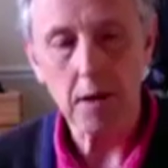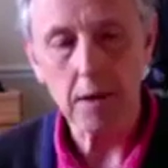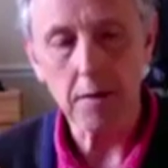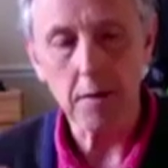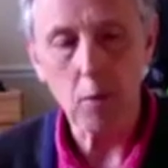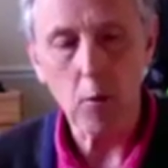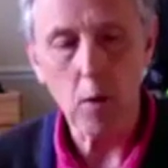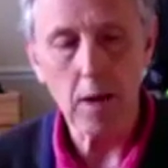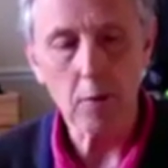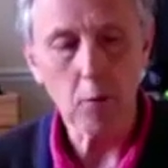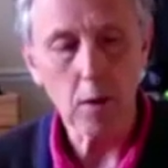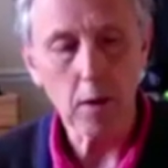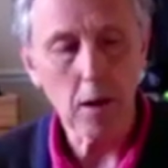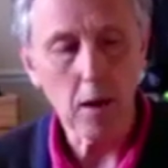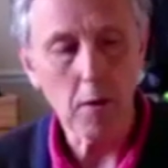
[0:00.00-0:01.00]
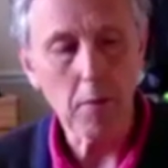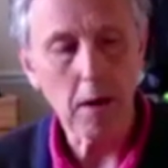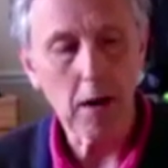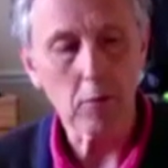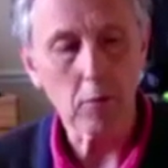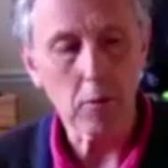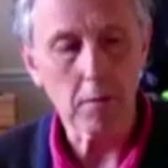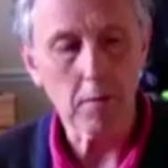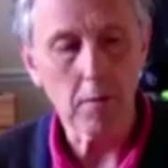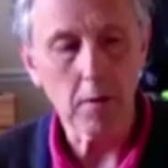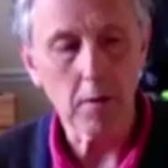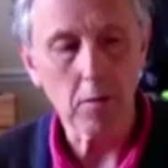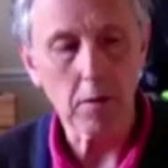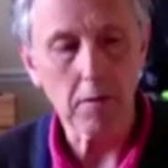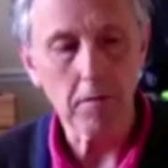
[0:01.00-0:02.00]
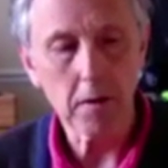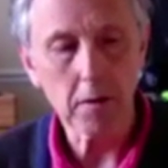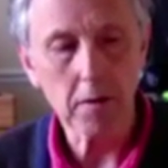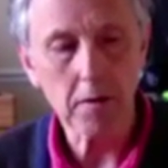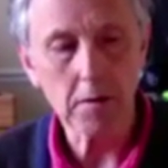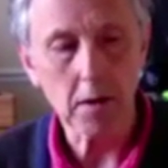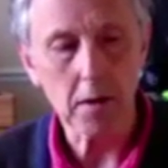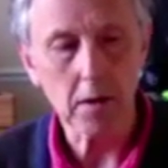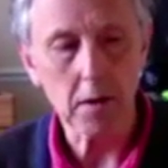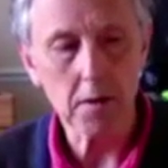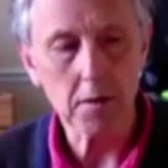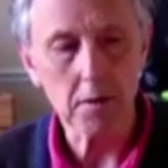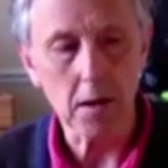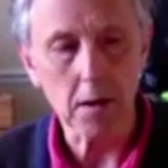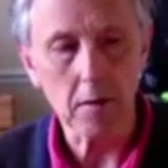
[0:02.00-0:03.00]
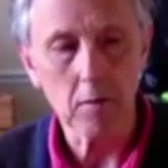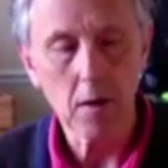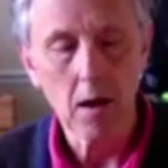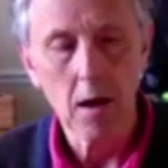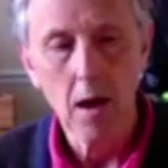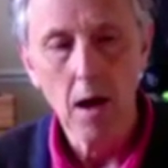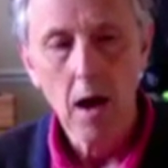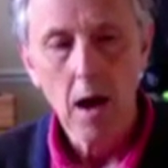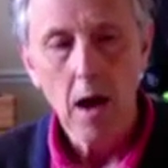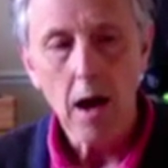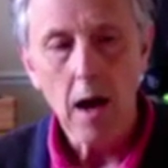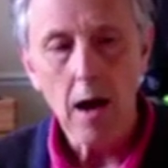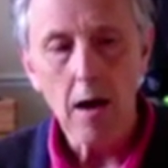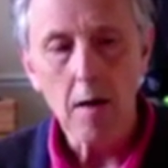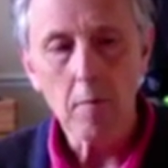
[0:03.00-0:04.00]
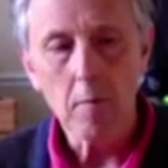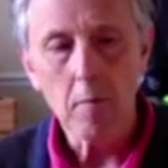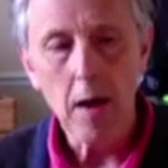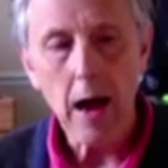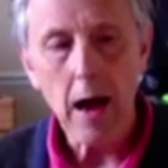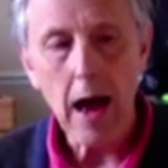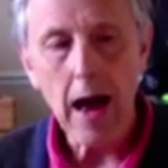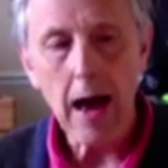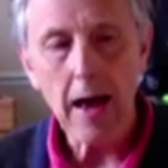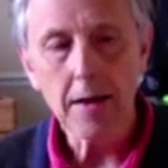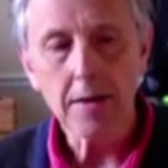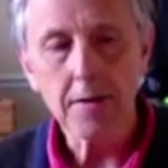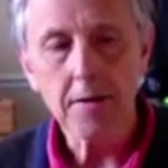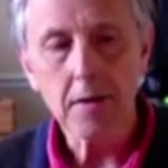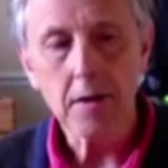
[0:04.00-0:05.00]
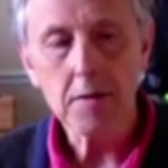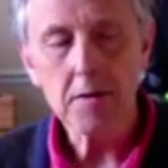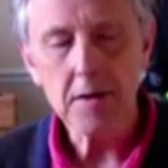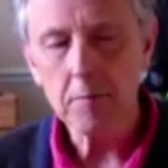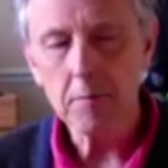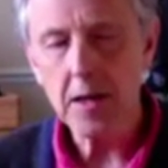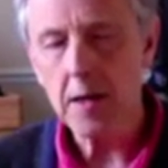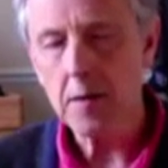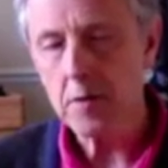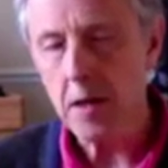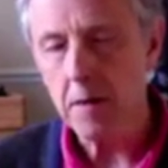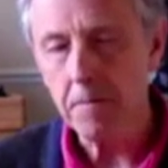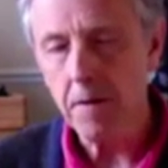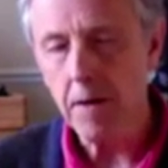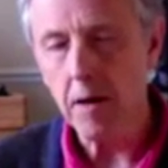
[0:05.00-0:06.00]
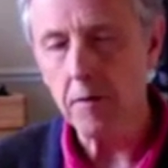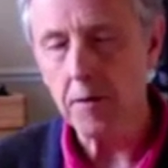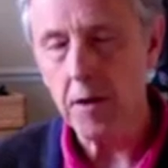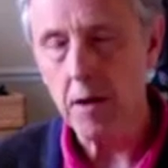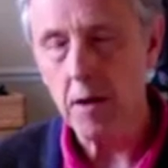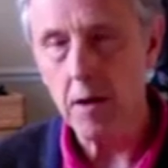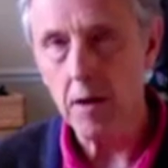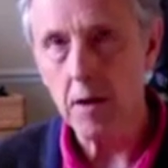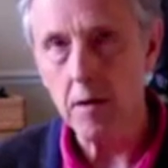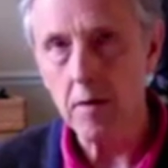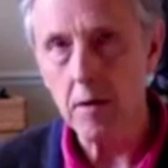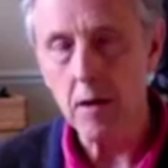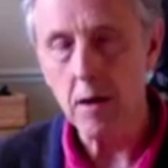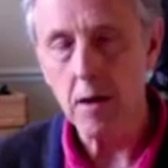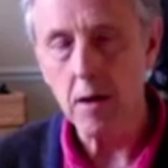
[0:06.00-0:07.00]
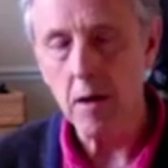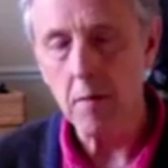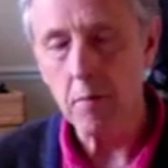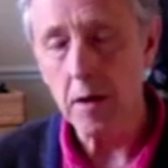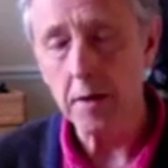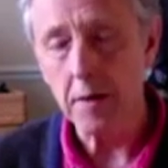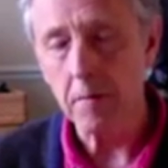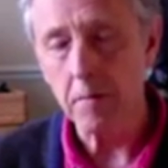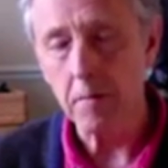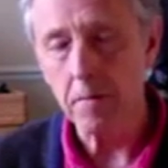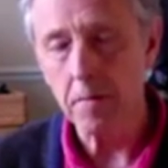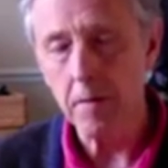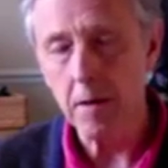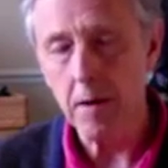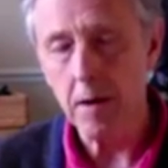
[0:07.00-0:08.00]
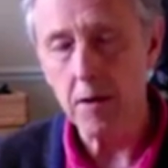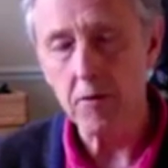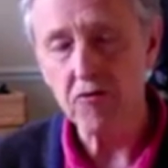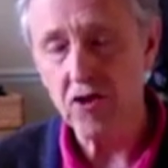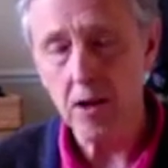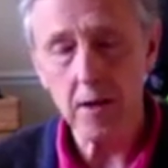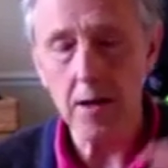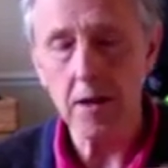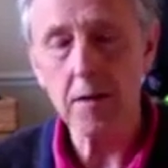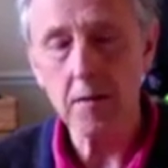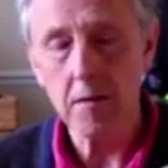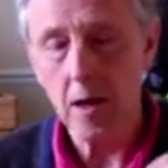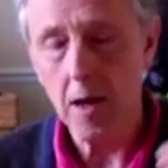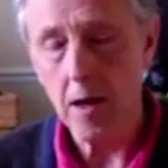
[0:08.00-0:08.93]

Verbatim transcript: in the way we know about with focusing and listening. And sometimes I found a bit of Gendlin,